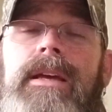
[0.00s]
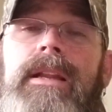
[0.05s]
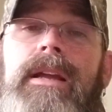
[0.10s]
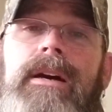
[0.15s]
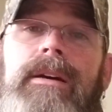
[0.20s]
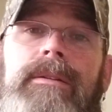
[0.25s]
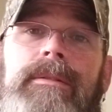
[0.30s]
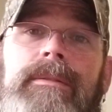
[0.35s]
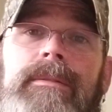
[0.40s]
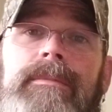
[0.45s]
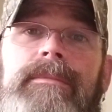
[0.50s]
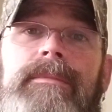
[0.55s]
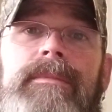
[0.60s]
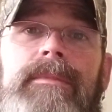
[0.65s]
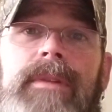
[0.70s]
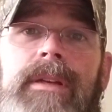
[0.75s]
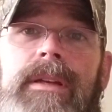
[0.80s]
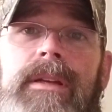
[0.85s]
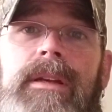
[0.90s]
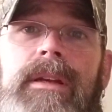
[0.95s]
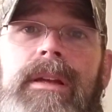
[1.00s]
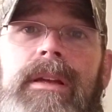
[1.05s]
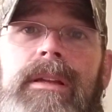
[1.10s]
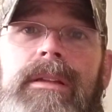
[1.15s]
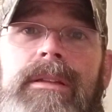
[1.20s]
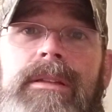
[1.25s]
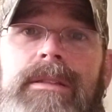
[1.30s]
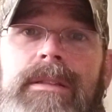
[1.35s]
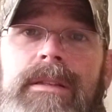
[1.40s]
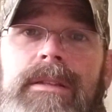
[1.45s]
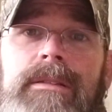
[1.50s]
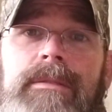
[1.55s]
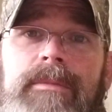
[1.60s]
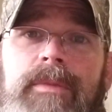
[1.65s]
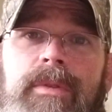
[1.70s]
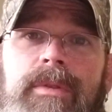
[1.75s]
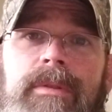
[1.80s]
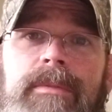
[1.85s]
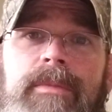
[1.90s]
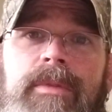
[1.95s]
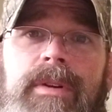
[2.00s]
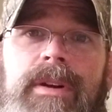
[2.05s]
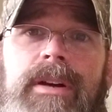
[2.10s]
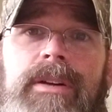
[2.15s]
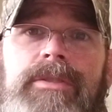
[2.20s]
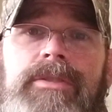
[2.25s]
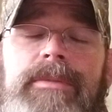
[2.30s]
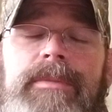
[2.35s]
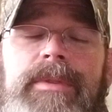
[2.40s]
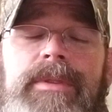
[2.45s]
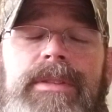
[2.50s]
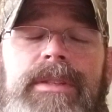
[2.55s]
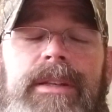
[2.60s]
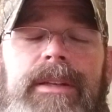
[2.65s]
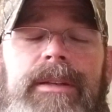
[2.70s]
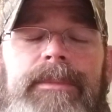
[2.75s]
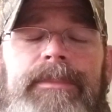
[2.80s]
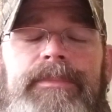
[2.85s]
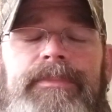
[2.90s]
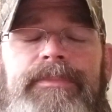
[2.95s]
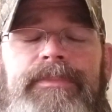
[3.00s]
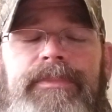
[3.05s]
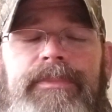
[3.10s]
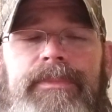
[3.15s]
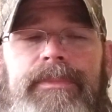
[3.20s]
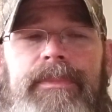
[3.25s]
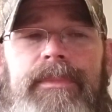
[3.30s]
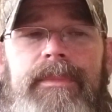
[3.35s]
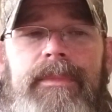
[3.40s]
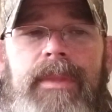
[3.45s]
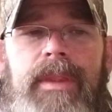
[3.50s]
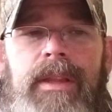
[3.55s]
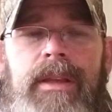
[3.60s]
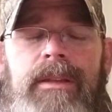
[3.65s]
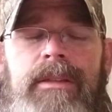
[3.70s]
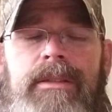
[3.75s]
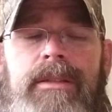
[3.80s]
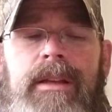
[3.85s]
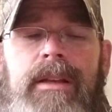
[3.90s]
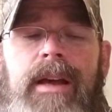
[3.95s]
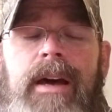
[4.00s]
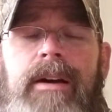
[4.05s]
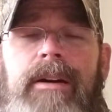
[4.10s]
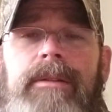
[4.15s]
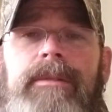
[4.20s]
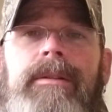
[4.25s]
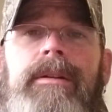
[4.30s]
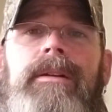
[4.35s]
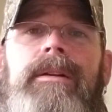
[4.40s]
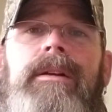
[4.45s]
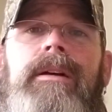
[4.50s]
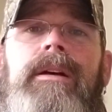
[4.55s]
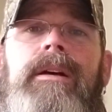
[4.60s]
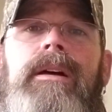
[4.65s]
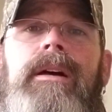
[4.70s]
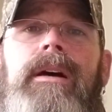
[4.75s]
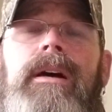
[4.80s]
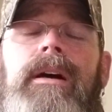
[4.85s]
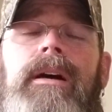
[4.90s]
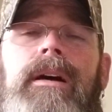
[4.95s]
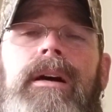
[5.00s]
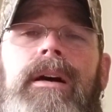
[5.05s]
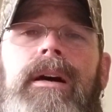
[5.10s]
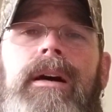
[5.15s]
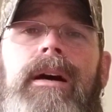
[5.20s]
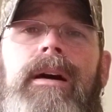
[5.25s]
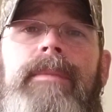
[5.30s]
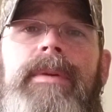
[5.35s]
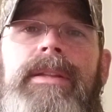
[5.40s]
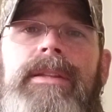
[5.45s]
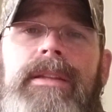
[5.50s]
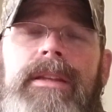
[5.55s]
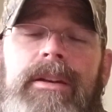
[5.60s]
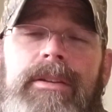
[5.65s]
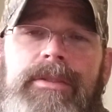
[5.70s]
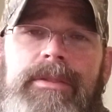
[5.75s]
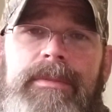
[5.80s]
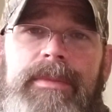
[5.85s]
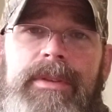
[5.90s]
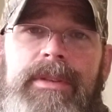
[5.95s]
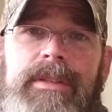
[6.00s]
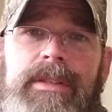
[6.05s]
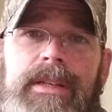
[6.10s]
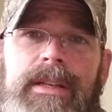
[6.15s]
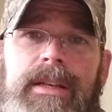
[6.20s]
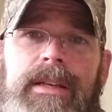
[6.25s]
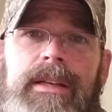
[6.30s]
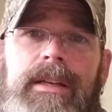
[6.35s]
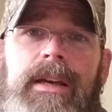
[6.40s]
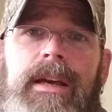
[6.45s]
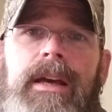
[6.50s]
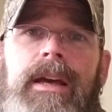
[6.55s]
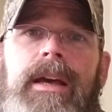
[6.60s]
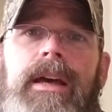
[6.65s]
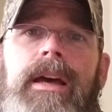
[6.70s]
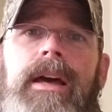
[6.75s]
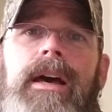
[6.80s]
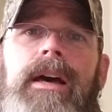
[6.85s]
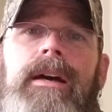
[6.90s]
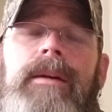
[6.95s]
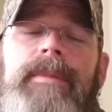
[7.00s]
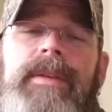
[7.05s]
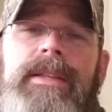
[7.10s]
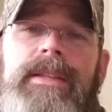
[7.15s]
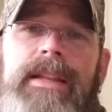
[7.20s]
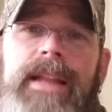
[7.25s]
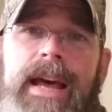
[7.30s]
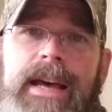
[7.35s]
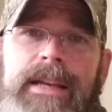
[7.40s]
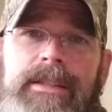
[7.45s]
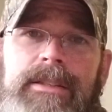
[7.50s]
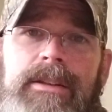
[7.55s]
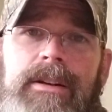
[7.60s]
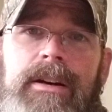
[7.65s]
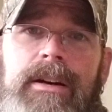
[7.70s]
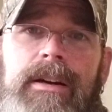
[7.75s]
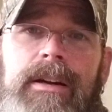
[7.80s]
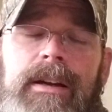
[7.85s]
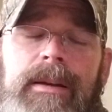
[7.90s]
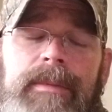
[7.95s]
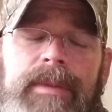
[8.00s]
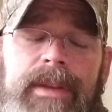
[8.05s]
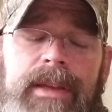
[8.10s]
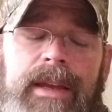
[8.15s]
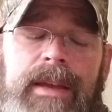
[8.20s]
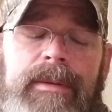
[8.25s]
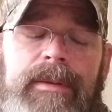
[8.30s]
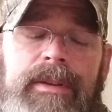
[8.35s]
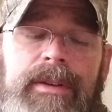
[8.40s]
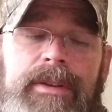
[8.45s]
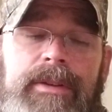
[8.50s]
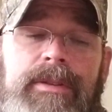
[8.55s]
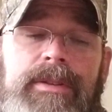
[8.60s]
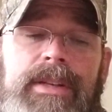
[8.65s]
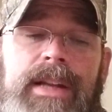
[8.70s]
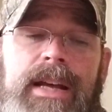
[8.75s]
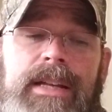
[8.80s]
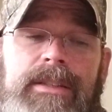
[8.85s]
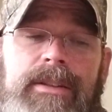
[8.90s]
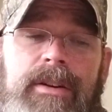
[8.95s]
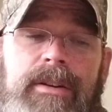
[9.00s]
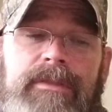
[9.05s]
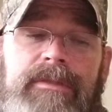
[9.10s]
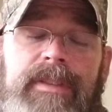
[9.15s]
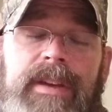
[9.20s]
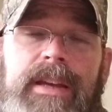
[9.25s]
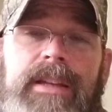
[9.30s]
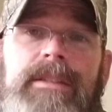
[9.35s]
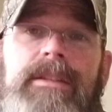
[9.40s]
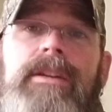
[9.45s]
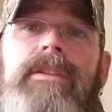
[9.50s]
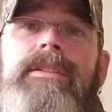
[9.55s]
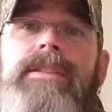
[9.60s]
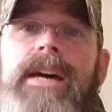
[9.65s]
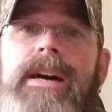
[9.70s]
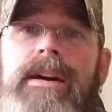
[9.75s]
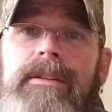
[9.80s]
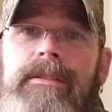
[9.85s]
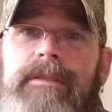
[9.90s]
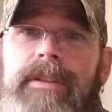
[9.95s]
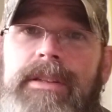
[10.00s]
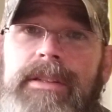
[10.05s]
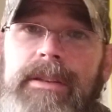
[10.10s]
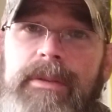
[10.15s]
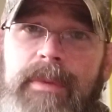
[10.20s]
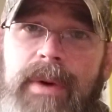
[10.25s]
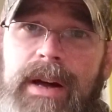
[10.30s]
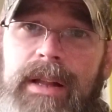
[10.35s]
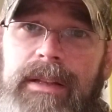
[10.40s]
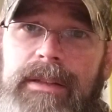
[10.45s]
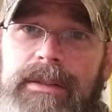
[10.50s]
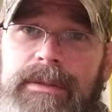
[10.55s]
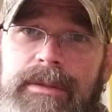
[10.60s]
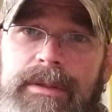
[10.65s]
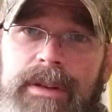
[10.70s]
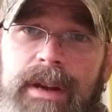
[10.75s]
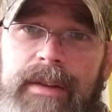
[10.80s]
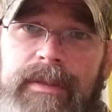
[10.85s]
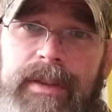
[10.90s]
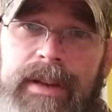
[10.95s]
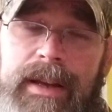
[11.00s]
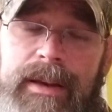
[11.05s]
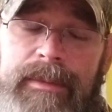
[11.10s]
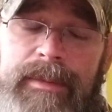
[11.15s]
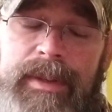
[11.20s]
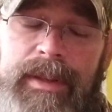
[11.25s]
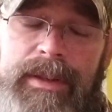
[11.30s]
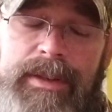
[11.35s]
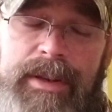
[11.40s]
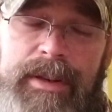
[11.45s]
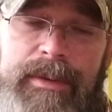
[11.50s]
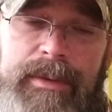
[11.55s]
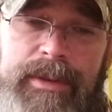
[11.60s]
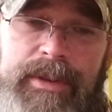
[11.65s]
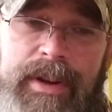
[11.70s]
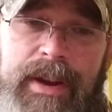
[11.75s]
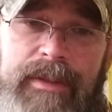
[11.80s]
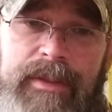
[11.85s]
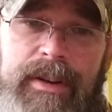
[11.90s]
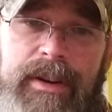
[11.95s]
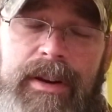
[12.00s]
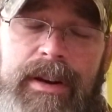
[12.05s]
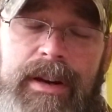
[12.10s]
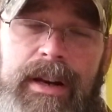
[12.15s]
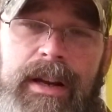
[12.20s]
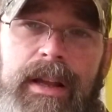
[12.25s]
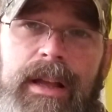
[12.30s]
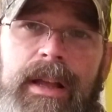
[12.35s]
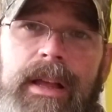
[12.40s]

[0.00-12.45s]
I know, I'm listening to more and more country music. So now I'm into country music. I'm into NASCAR. I became a huge NASCAR fan. Turns out Rusty Wallace was driving that Miller Genuine Draft car.